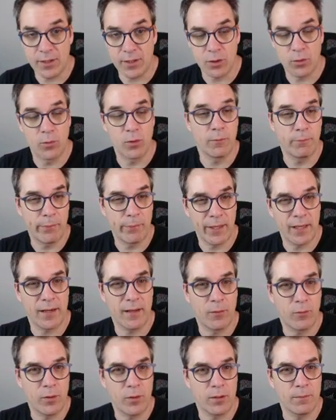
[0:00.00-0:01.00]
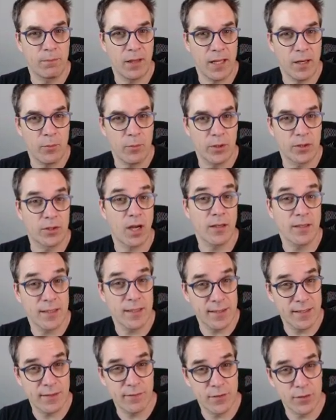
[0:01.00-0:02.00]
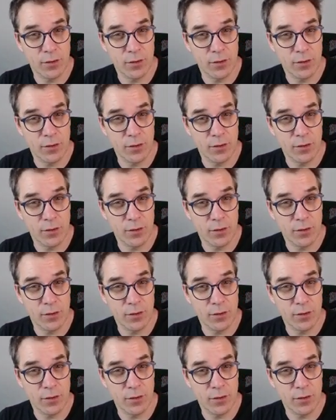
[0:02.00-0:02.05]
So we'll play with cognitive